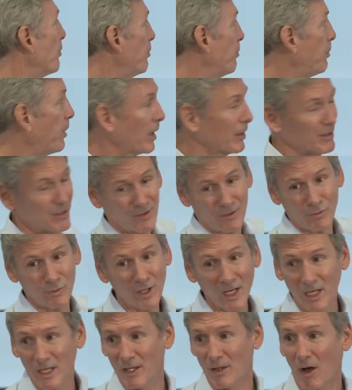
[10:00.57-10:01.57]
But
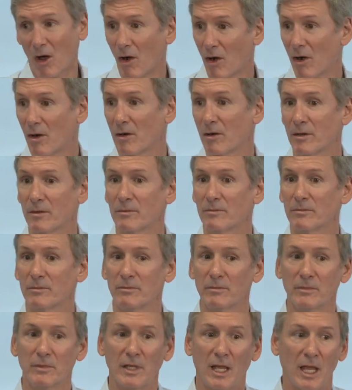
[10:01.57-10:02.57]
really, our
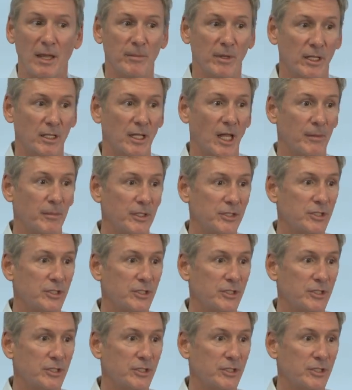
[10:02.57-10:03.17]
game in climate